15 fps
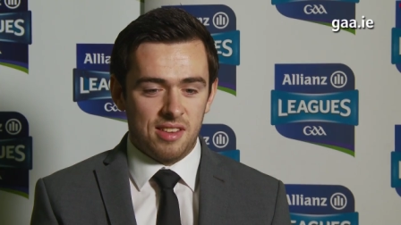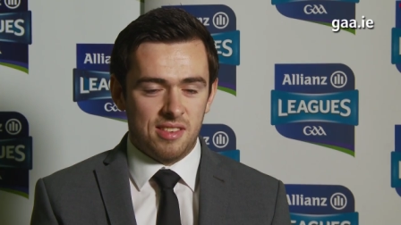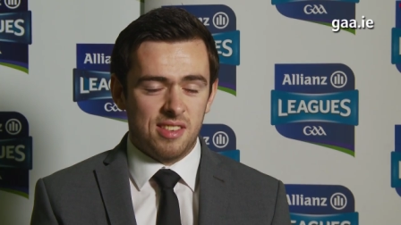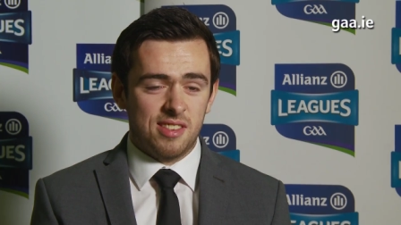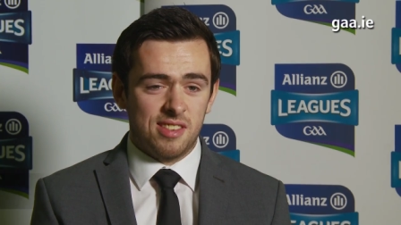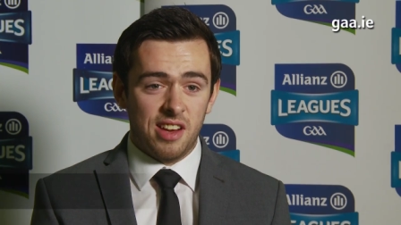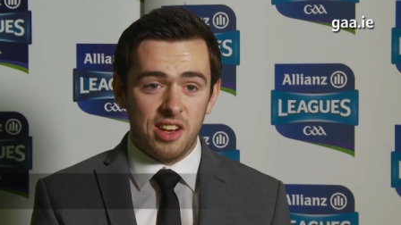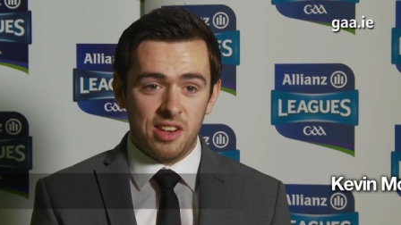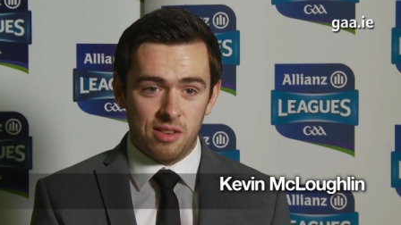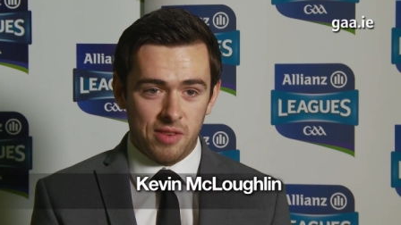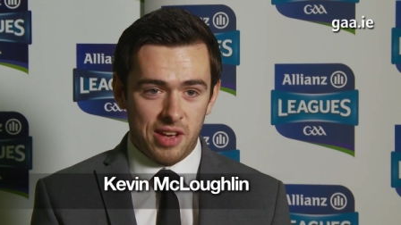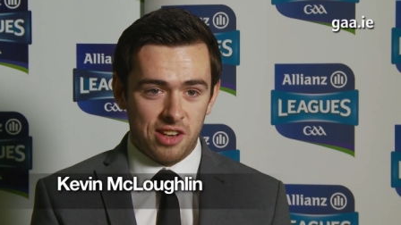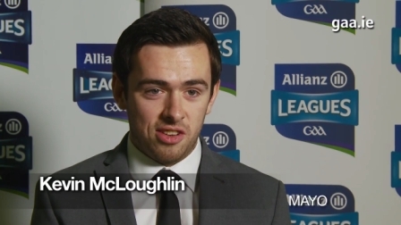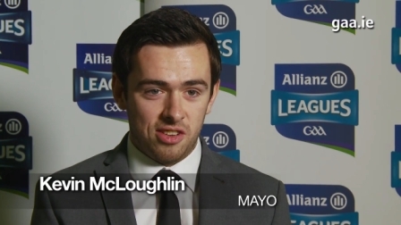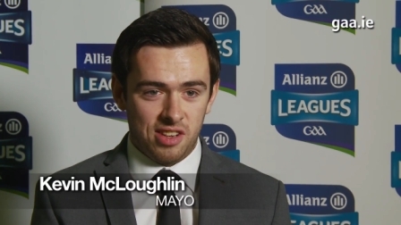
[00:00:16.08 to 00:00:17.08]
it's a slight
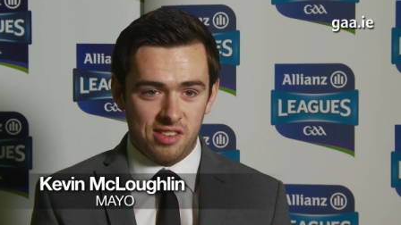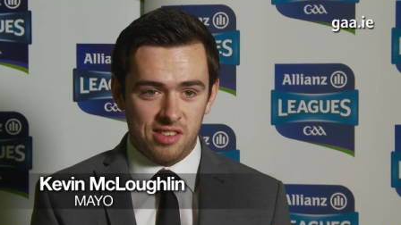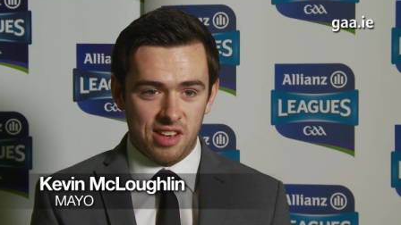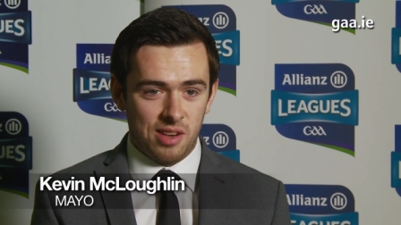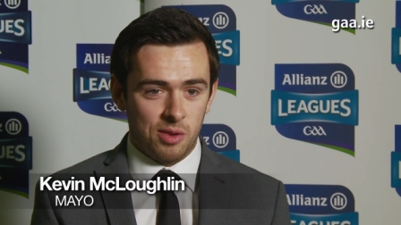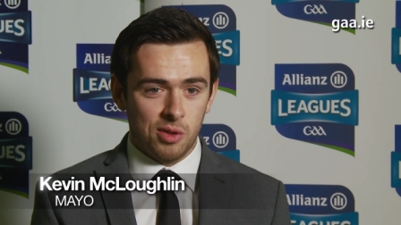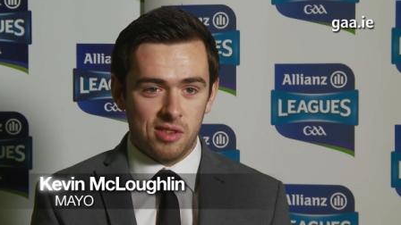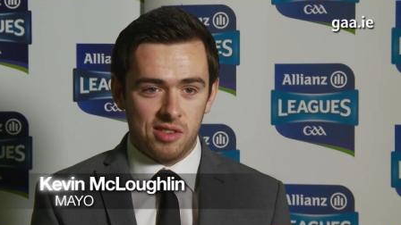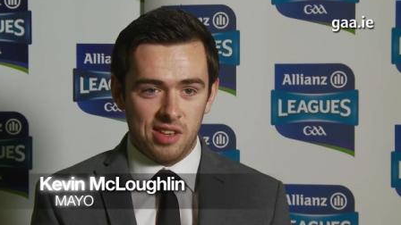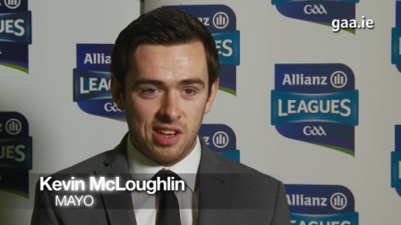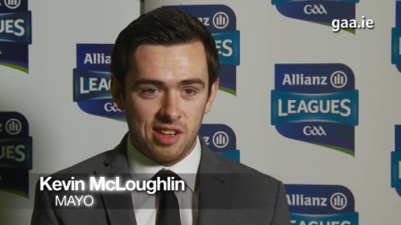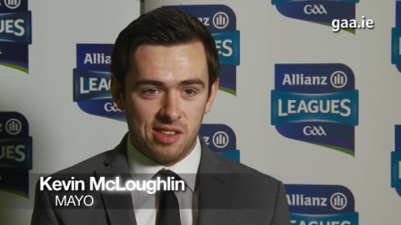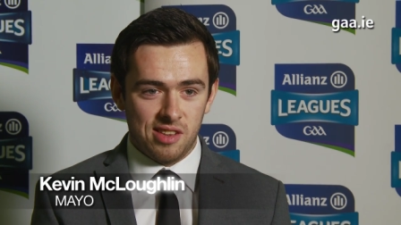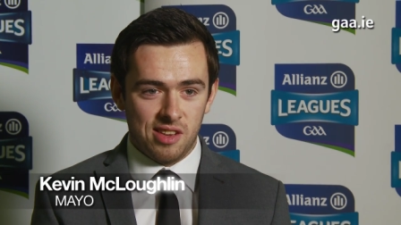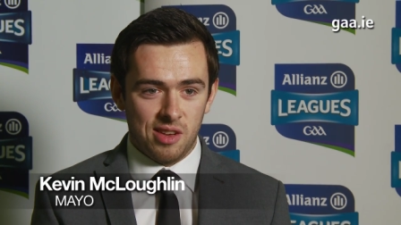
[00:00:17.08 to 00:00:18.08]
advantage, I'd say. I wouldn't say
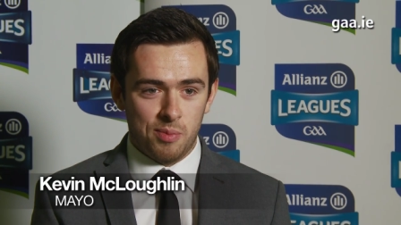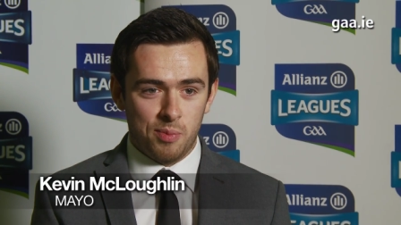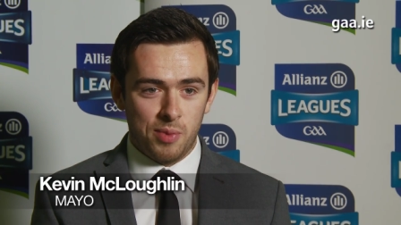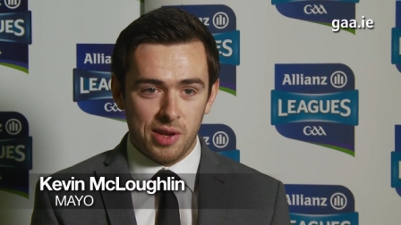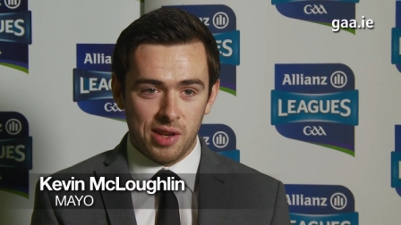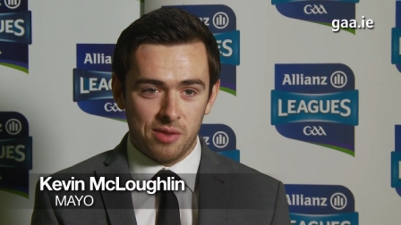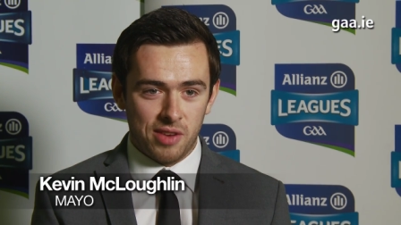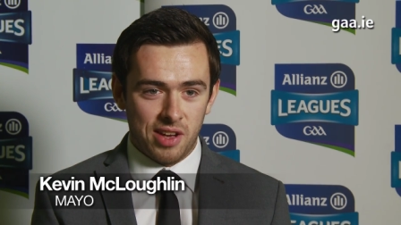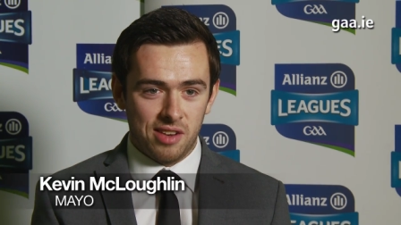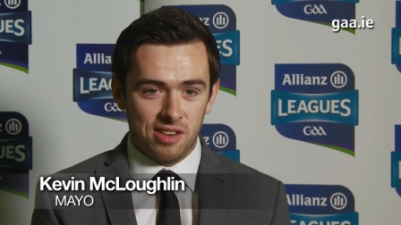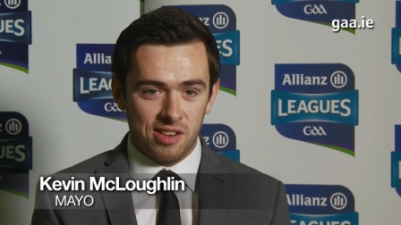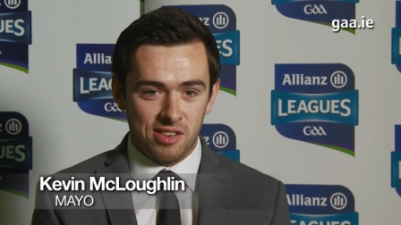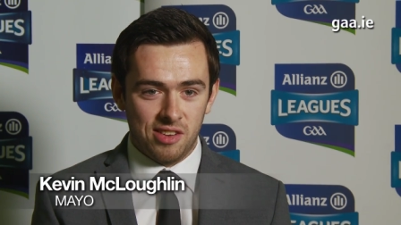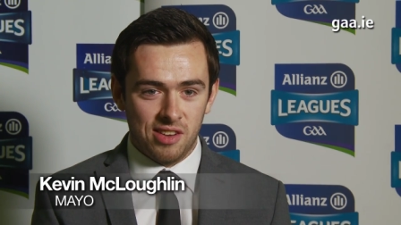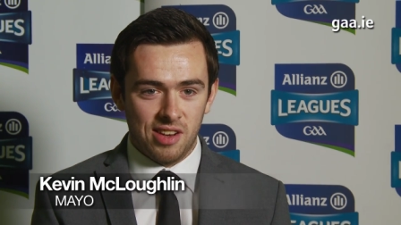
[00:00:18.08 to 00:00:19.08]
it's a big
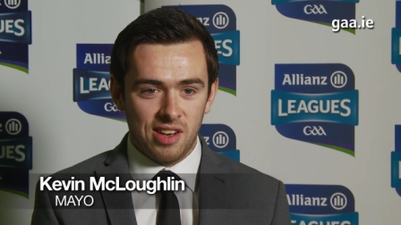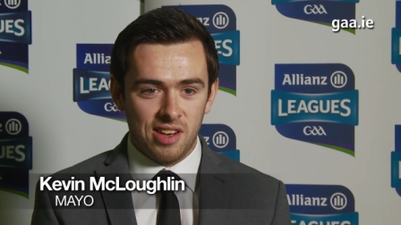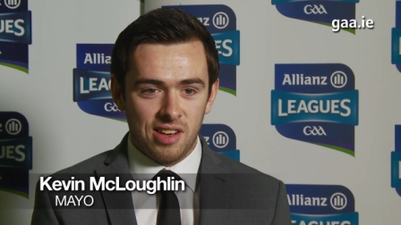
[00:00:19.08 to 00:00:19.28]
advantage.